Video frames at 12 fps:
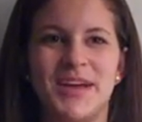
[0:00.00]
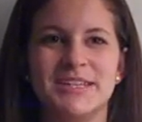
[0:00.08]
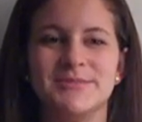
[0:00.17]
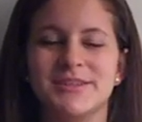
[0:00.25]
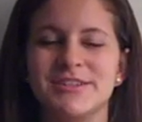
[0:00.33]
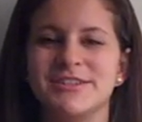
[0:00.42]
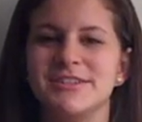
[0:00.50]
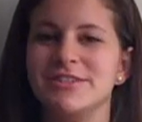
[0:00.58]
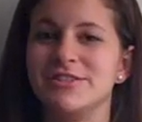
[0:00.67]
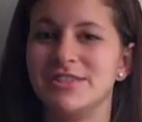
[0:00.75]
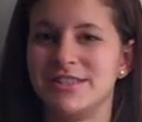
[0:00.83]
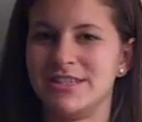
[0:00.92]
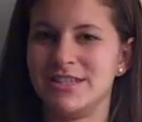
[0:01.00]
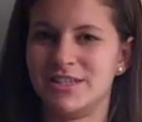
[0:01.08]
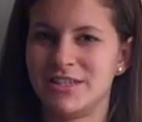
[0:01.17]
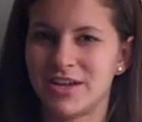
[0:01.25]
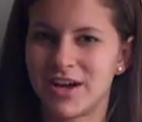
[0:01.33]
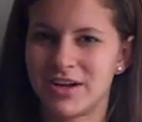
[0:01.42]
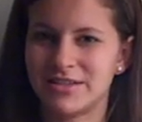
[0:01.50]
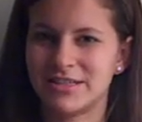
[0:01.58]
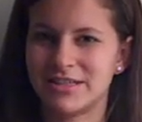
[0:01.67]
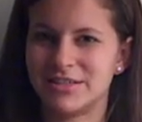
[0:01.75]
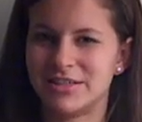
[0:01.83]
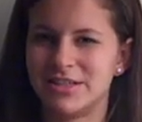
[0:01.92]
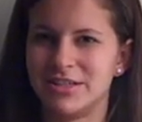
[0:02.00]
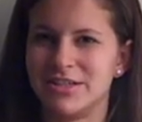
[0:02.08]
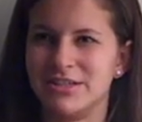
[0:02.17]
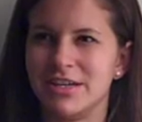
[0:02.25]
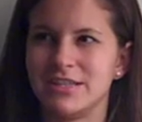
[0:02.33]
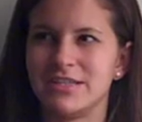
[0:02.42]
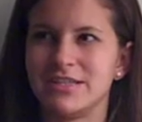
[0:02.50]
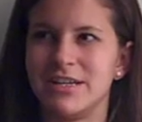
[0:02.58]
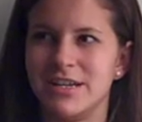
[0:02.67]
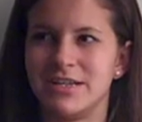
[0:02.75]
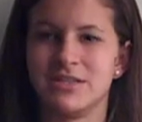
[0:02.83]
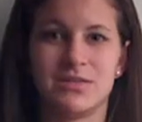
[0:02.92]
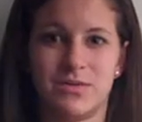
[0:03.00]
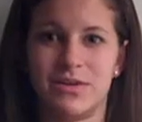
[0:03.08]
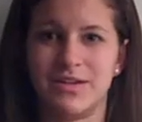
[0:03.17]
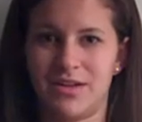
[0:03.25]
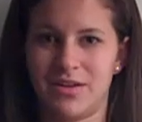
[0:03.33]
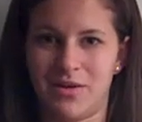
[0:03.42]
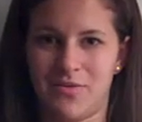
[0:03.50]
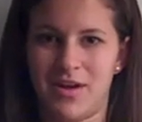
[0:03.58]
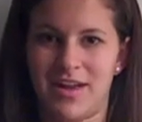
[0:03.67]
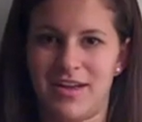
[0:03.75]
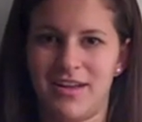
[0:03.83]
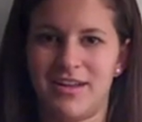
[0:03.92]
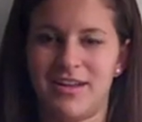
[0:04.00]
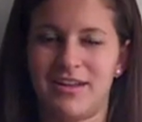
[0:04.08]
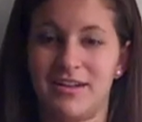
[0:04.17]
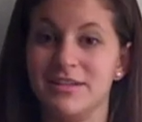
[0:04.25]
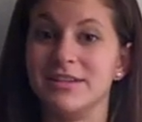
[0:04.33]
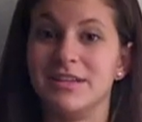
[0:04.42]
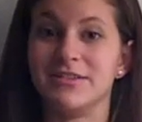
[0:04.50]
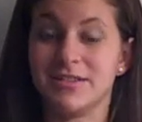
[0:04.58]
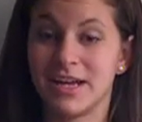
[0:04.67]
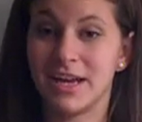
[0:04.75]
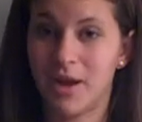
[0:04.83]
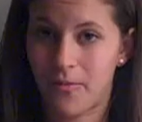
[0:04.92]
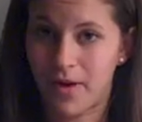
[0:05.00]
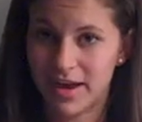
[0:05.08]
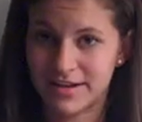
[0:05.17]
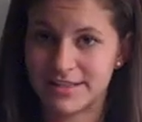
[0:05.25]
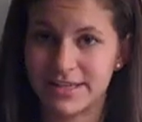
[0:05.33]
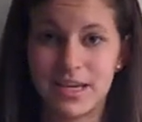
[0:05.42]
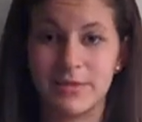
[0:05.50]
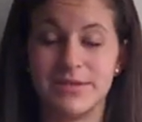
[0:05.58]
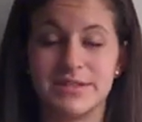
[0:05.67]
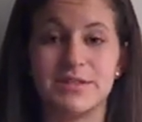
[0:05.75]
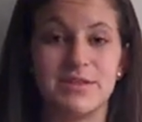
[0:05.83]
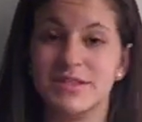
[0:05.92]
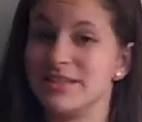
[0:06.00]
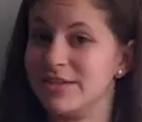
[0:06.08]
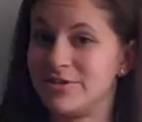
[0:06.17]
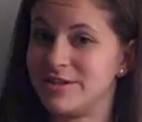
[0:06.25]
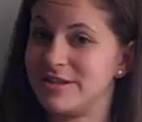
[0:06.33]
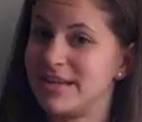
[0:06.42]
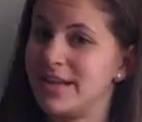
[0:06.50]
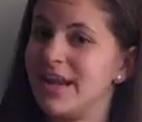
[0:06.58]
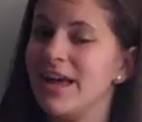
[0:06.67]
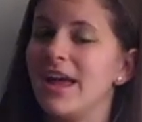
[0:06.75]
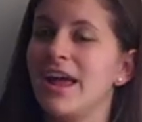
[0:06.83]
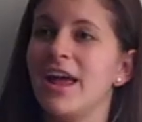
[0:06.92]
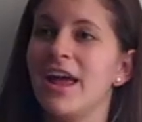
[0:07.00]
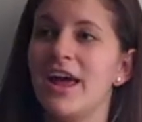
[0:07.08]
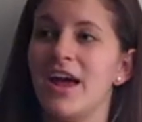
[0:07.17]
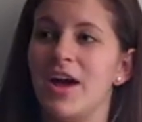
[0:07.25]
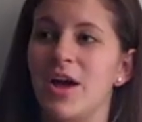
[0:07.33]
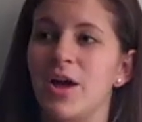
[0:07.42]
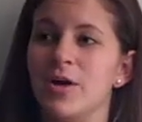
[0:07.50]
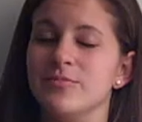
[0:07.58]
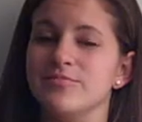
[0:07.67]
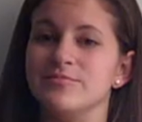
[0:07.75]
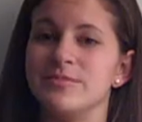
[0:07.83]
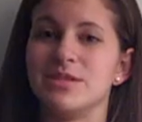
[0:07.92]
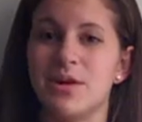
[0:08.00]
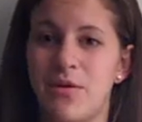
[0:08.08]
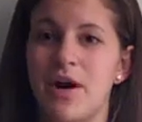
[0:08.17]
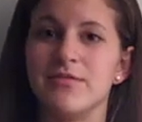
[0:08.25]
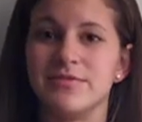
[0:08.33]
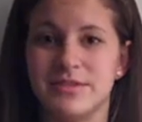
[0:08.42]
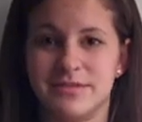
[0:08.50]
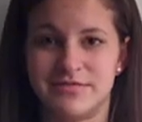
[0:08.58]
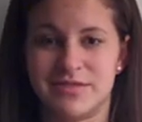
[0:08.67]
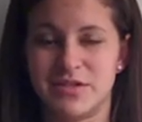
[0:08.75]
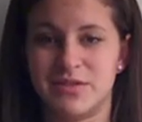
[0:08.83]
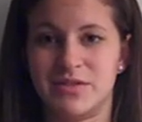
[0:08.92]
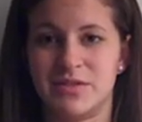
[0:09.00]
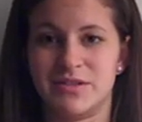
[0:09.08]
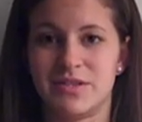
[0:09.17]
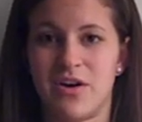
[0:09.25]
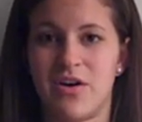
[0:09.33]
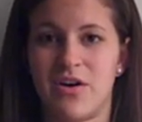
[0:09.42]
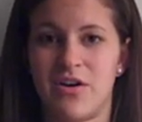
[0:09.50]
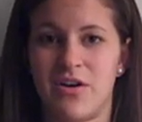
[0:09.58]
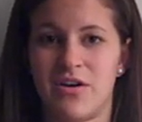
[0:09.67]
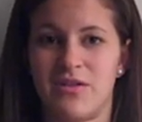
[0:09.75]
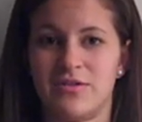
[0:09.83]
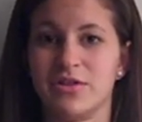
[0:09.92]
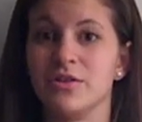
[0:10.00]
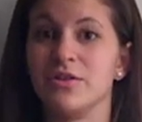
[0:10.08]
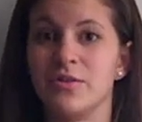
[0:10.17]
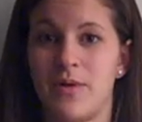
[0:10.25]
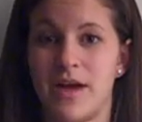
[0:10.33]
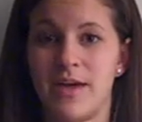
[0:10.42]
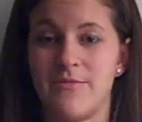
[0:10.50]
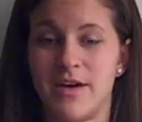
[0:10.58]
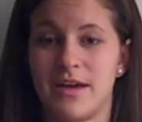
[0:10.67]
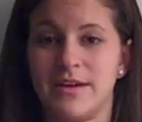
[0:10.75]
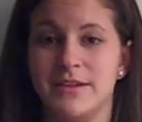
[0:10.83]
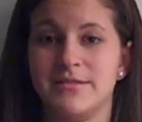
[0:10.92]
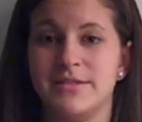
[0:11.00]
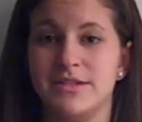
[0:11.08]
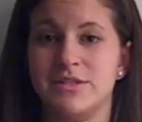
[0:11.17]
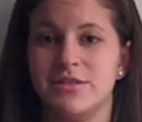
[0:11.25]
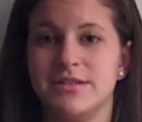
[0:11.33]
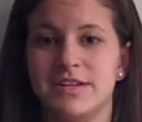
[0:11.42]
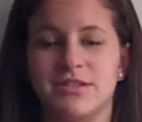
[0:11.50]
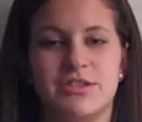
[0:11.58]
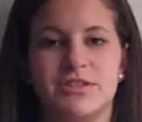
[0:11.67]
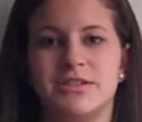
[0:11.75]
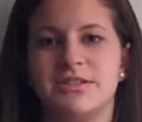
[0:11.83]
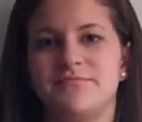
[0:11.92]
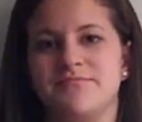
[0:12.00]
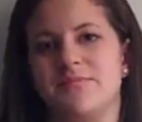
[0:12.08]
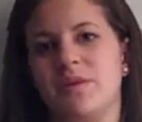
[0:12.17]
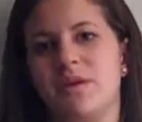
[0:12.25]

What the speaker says: As much as she's teaching the content, she does it in a storytelling way and in an entertaining way to keep the students interested. So often students are turned away by teachers that just,